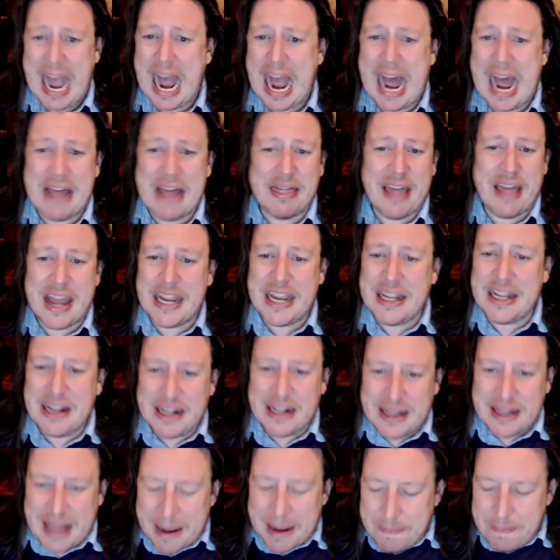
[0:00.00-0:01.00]
And they,
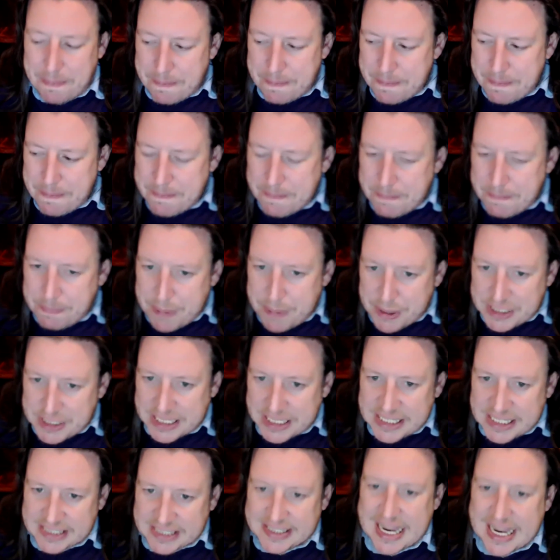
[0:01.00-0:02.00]
they put
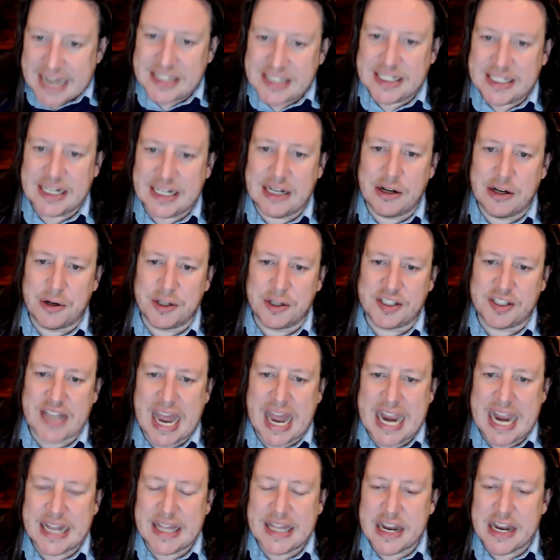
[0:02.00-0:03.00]
in a section in law
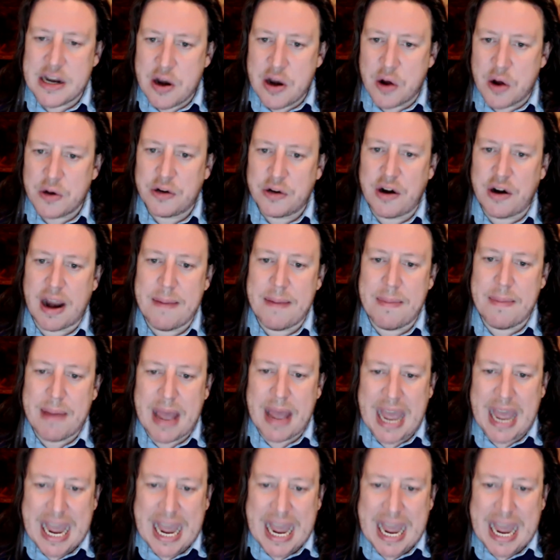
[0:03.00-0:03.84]
saying that non-crime